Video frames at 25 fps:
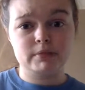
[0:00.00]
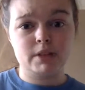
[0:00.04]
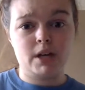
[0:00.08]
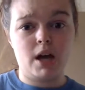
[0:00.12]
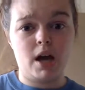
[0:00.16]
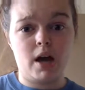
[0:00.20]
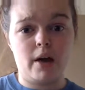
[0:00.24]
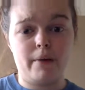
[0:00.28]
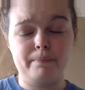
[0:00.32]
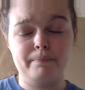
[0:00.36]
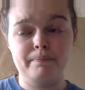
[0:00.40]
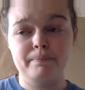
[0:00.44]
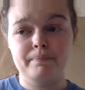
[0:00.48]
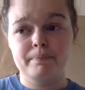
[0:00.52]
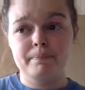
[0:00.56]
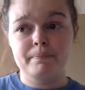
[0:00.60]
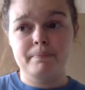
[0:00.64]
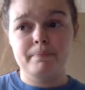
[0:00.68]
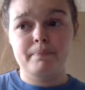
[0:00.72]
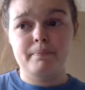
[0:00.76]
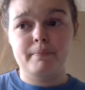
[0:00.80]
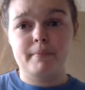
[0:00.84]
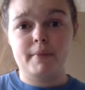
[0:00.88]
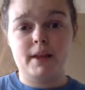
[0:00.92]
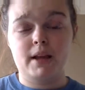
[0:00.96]
Um,
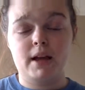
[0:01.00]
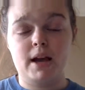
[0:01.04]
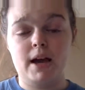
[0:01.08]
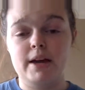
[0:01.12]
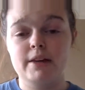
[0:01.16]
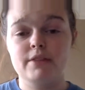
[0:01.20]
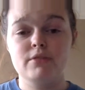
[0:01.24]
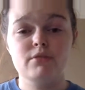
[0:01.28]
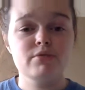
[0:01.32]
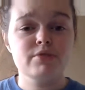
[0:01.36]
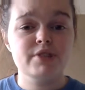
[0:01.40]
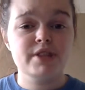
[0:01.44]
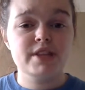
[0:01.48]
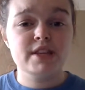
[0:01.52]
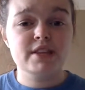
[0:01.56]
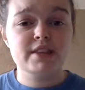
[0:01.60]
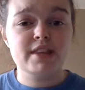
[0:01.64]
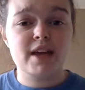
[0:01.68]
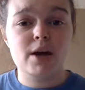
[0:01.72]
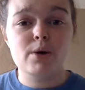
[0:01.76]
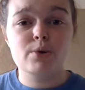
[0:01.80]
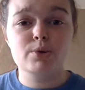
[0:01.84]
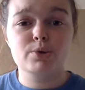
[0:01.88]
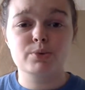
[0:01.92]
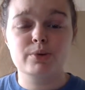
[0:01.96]
I don't think
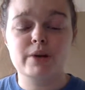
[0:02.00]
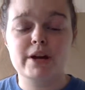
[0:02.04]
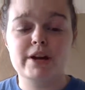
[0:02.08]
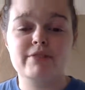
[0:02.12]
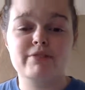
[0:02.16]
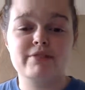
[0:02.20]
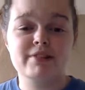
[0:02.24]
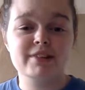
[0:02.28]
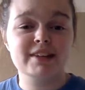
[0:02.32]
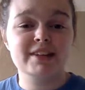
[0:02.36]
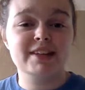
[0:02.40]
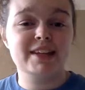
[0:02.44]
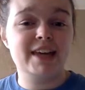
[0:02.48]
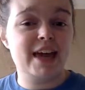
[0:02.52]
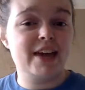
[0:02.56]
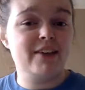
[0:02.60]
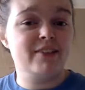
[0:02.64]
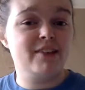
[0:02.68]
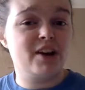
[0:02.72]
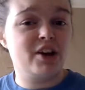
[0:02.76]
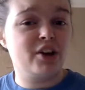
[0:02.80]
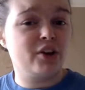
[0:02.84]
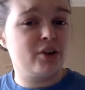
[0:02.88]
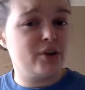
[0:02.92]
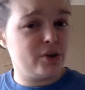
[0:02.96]
that was what I really gave
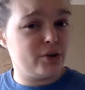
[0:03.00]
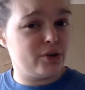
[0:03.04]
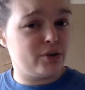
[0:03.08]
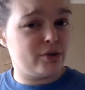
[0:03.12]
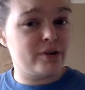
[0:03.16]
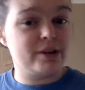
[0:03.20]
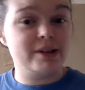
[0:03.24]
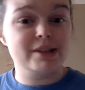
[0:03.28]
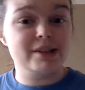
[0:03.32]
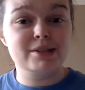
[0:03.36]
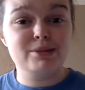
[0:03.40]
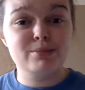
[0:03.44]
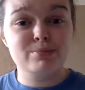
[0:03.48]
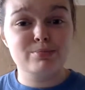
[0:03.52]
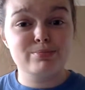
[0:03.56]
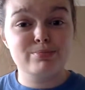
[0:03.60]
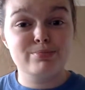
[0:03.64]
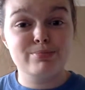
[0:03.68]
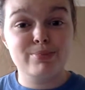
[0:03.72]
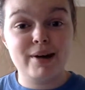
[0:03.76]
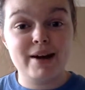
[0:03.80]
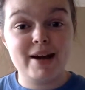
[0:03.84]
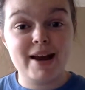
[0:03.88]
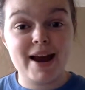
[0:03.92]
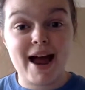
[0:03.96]
it on Goodreads,
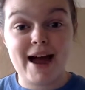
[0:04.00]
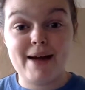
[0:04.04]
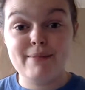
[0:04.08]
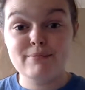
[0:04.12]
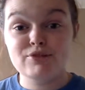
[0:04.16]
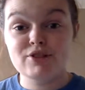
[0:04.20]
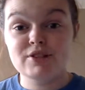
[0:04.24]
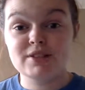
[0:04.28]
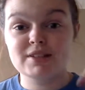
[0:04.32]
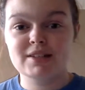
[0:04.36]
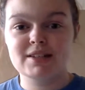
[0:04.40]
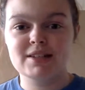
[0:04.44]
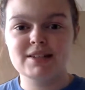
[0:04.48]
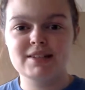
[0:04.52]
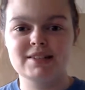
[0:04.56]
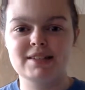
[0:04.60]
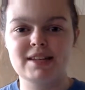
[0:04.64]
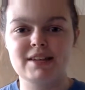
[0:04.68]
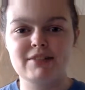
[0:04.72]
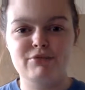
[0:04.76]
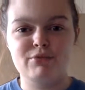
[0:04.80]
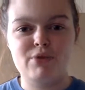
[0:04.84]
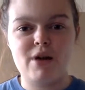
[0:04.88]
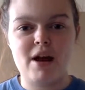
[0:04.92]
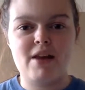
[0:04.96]
but I'm just gonna
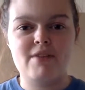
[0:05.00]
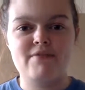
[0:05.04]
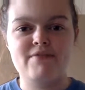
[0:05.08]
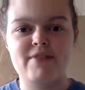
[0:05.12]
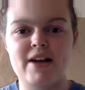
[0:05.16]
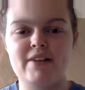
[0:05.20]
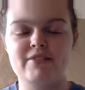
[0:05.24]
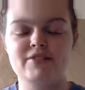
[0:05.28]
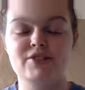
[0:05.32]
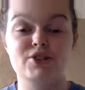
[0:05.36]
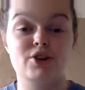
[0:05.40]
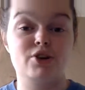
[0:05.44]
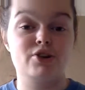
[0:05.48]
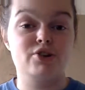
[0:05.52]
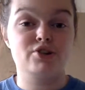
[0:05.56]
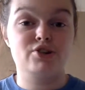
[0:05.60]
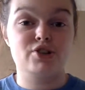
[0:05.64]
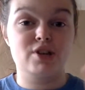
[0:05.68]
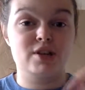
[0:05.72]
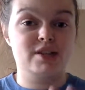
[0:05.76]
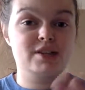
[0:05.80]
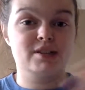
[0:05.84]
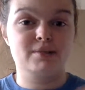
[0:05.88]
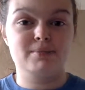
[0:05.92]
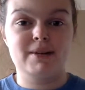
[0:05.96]
say four out of five stars
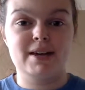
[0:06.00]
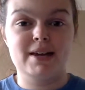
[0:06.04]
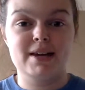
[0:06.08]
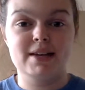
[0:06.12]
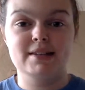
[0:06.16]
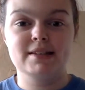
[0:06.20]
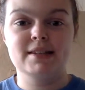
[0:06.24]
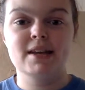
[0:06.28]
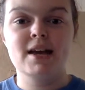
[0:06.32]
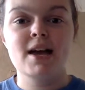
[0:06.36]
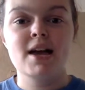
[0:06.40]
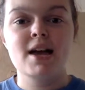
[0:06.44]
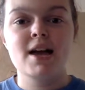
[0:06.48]
just because